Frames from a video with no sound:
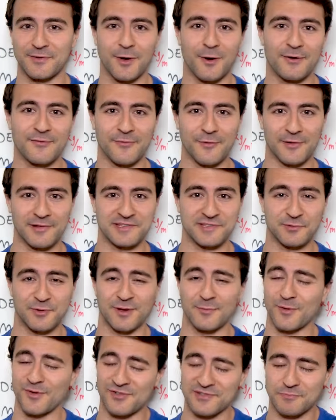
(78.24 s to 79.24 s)
of going for a
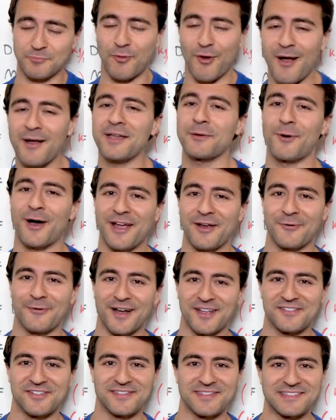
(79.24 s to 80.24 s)
swim, which is probably why you're
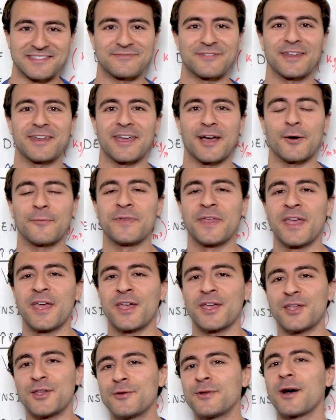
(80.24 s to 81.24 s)
watching this video,
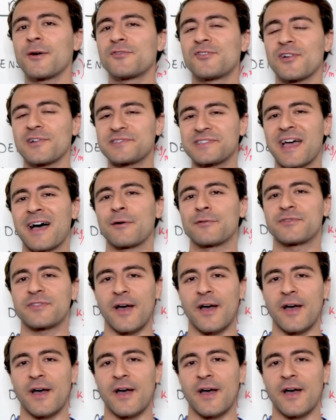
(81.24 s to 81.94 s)
you know just how